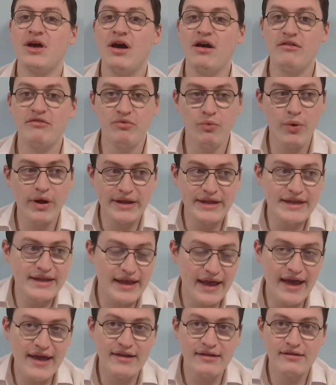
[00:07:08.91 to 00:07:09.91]
of what he
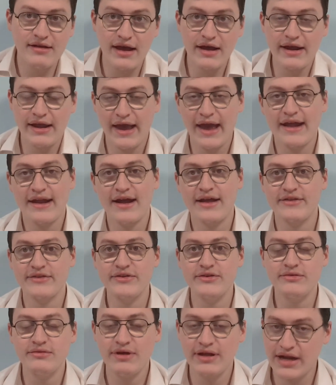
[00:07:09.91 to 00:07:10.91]
can and cannot
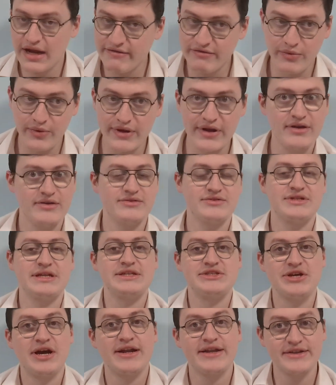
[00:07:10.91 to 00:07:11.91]
do, and everyone knows
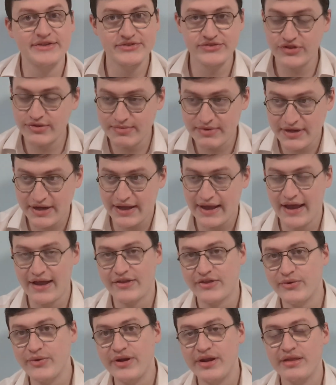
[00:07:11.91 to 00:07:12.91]
that Johnny is stupid and
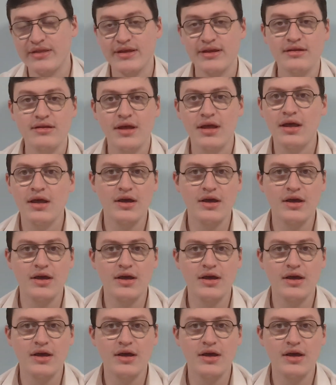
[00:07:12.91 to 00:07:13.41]
can't do anything,